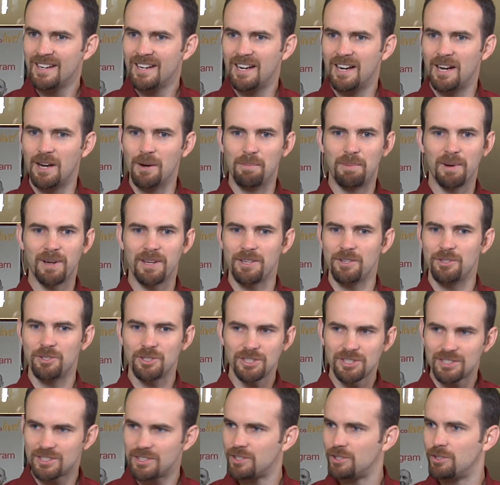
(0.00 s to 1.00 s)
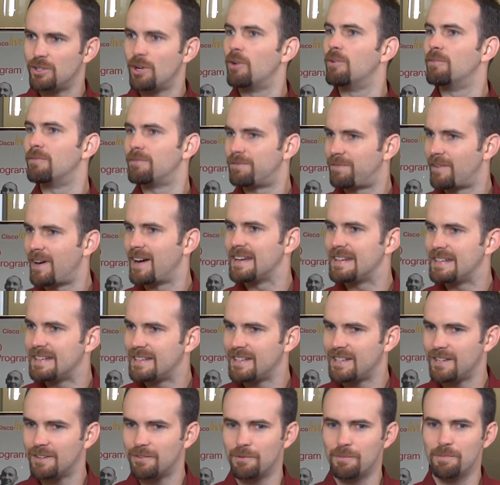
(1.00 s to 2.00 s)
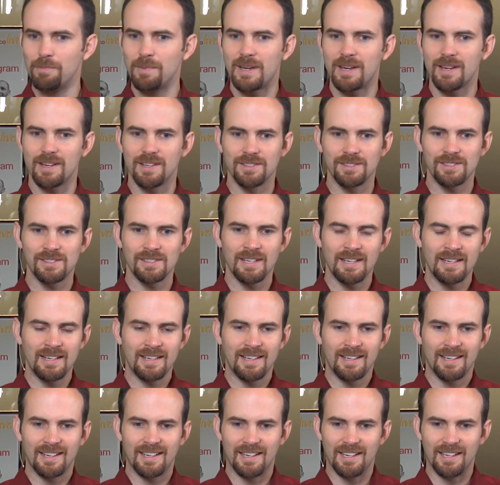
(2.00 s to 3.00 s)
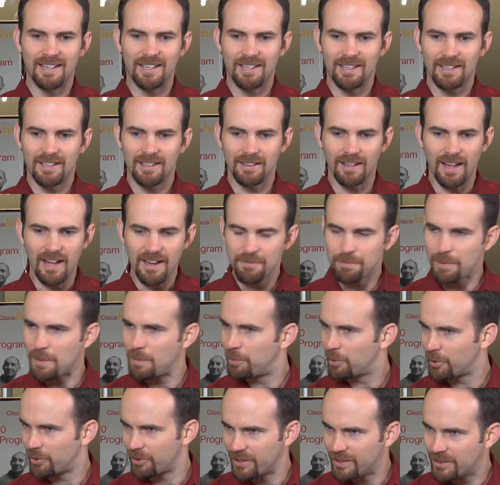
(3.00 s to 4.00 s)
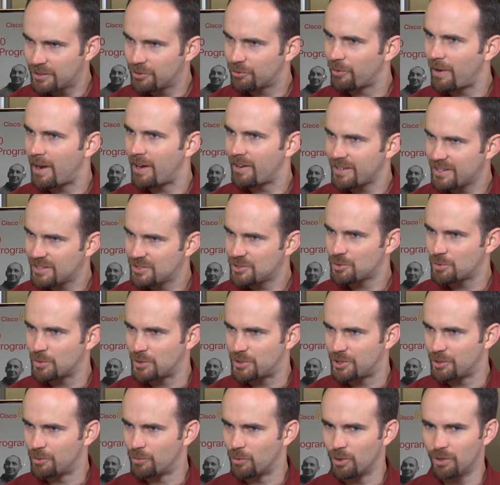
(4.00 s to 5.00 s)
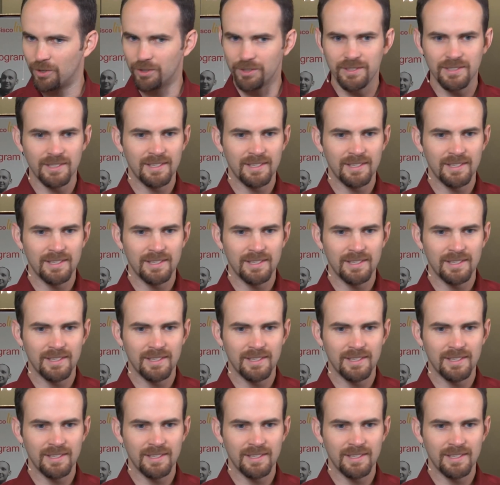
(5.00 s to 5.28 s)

but you don't find any of them because a lot of people are in the routing and switching world.